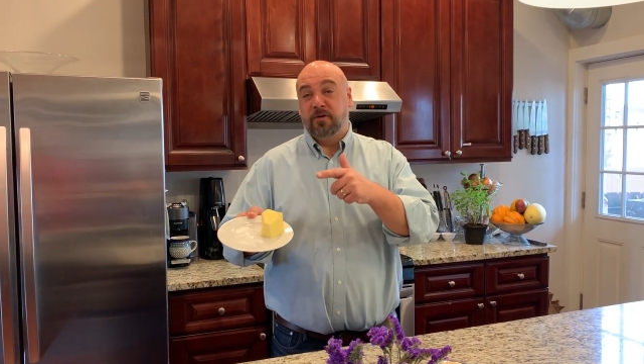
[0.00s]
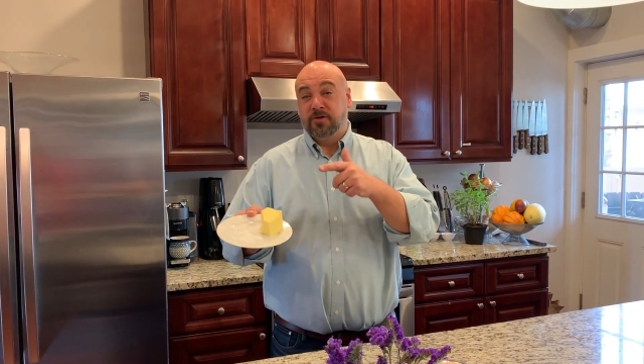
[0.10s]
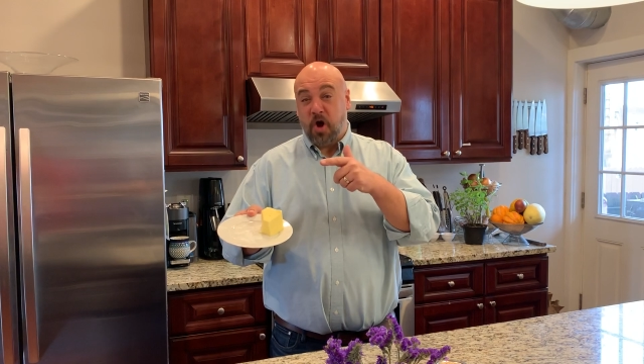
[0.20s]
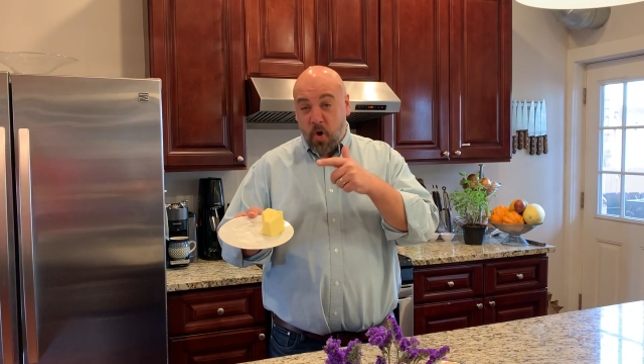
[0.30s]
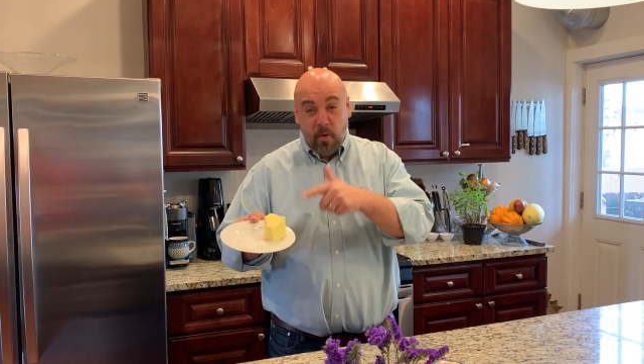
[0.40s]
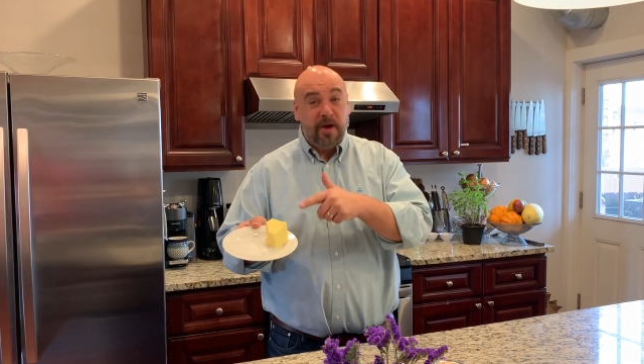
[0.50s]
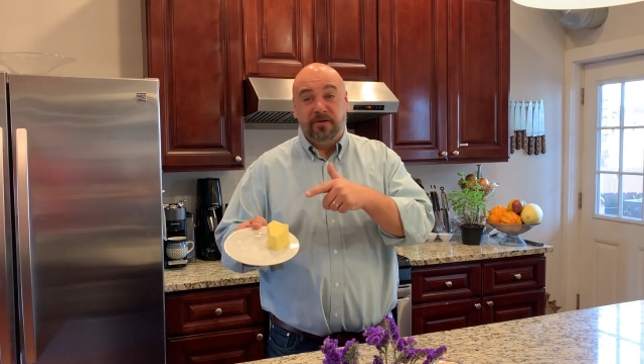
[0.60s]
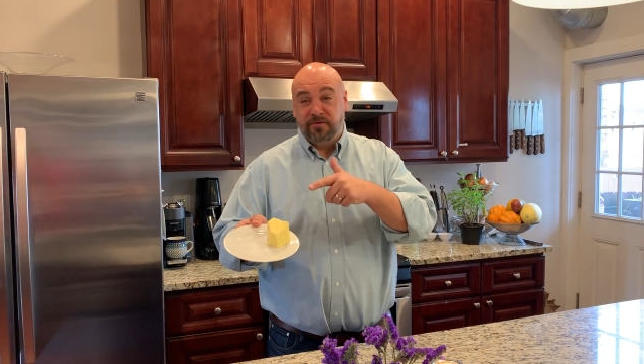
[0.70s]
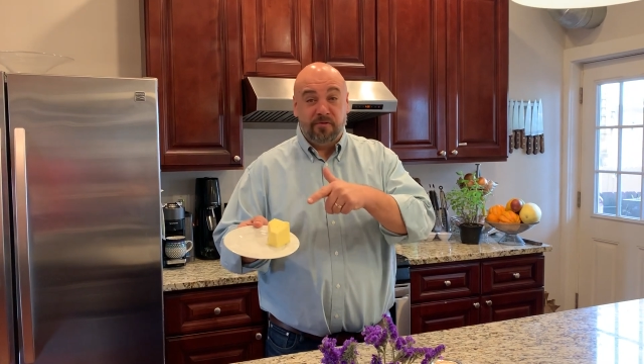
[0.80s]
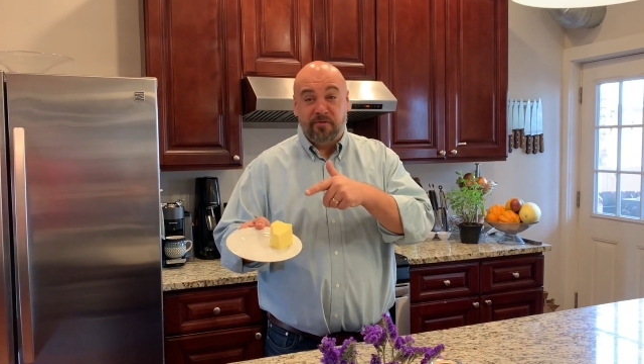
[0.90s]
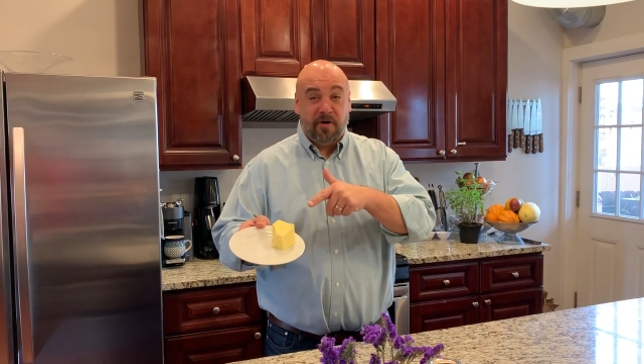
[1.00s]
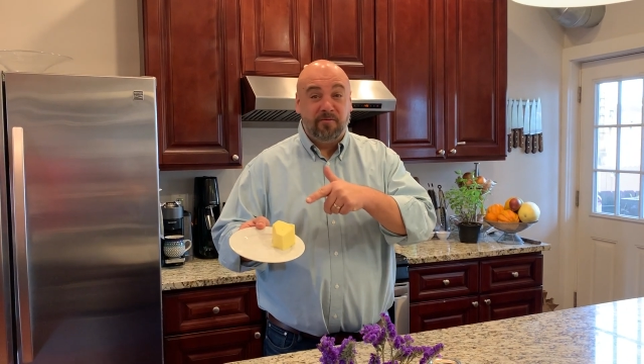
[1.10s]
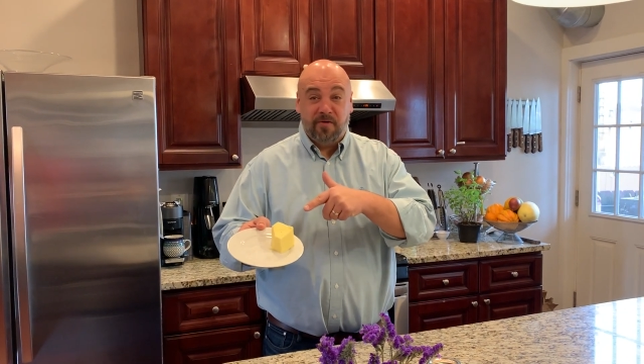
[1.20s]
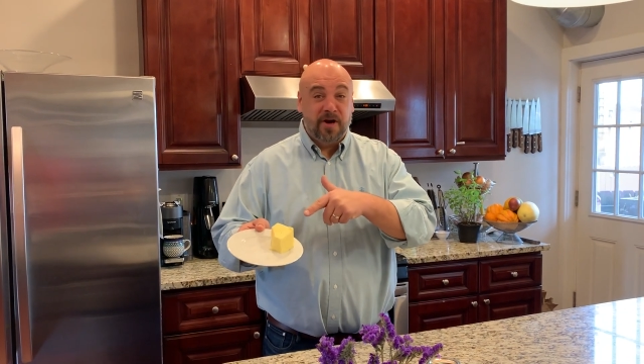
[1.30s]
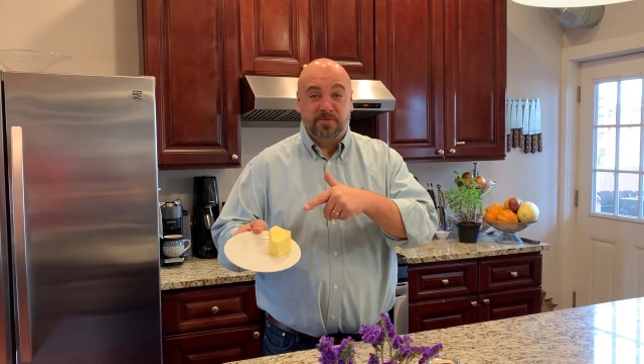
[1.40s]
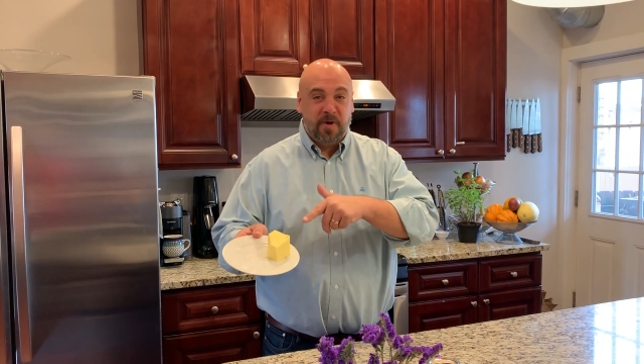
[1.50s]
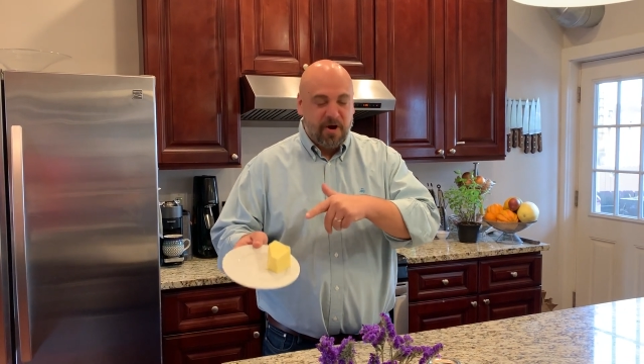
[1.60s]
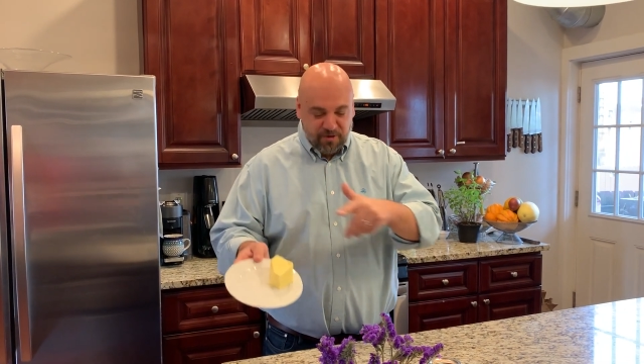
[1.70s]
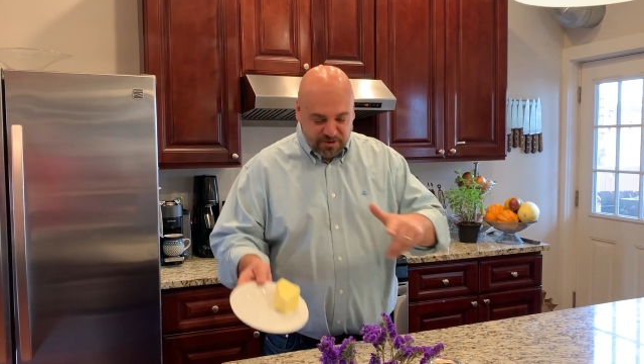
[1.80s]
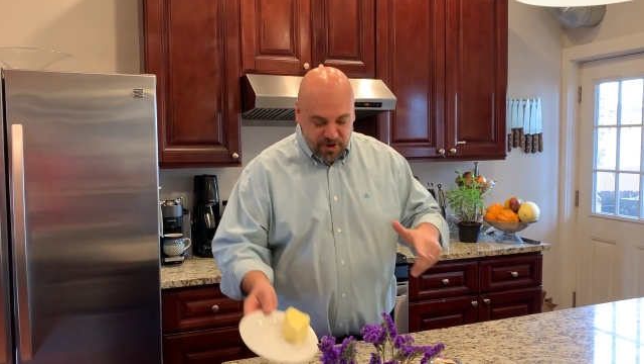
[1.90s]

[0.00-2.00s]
There is always farm fresh butter.